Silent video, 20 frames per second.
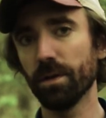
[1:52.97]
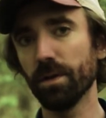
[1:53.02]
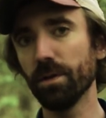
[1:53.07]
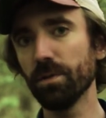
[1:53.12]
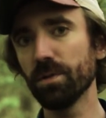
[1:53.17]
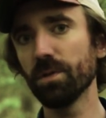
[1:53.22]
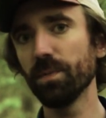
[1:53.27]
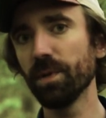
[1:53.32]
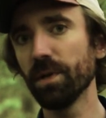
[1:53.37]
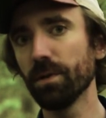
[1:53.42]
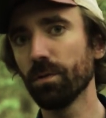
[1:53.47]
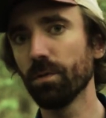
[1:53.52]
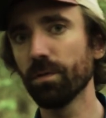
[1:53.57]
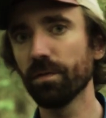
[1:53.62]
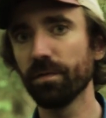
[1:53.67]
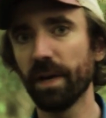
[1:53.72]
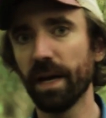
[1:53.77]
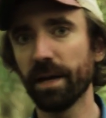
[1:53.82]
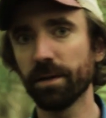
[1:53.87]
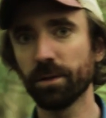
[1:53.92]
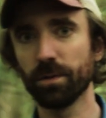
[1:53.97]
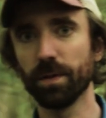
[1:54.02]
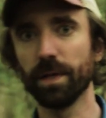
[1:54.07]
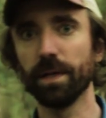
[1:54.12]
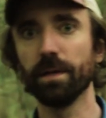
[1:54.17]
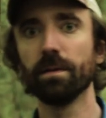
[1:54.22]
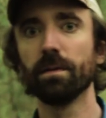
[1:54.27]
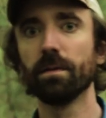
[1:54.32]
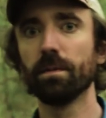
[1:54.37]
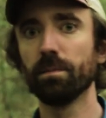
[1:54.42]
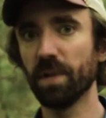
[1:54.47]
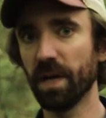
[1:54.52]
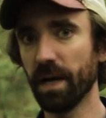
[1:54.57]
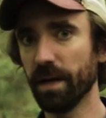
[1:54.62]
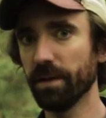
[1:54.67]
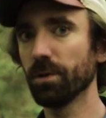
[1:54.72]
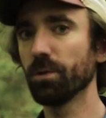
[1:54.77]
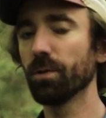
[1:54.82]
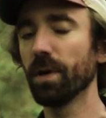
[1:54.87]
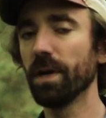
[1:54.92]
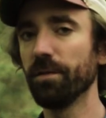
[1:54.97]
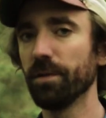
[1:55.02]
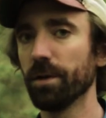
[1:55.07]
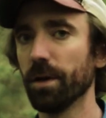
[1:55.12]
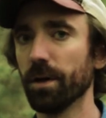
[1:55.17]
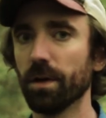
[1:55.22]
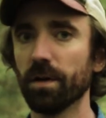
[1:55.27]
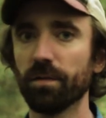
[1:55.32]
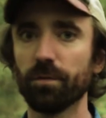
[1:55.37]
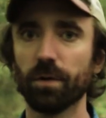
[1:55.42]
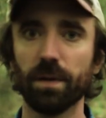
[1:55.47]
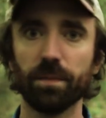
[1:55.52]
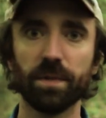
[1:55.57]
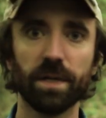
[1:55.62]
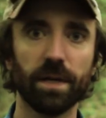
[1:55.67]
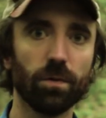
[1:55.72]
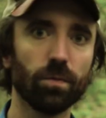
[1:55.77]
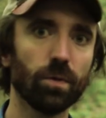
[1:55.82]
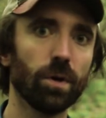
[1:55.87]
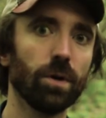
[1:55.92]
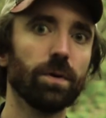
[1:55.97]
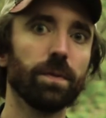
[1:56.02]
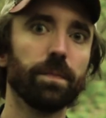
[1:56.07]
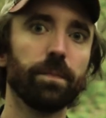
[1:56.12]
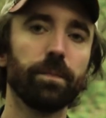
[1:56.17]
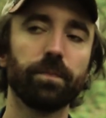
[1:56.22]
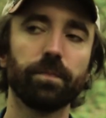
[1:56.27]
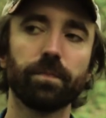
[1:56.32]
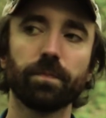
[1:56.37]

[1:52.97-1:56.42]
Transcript: There used to be an old factory behind the graveyard off Ramtail Road.